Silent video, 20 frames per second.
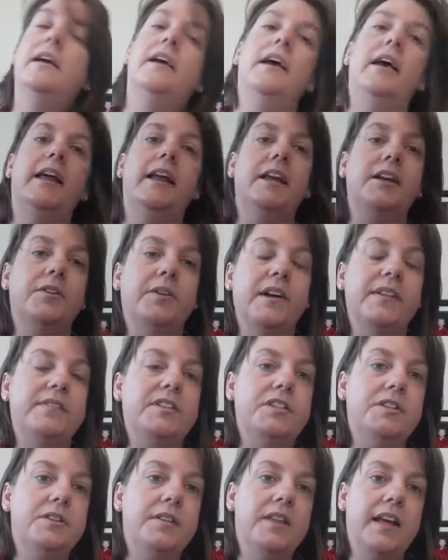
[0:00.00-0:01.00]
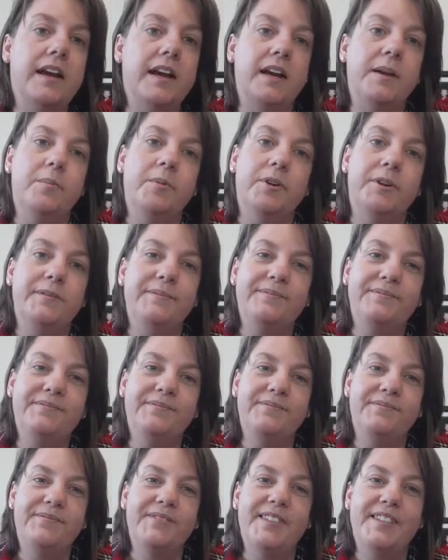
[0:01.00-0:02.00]
And I don't have to do that anymore.
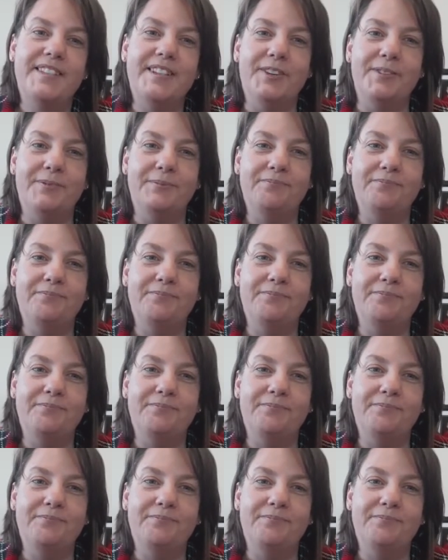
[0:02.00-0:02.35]
So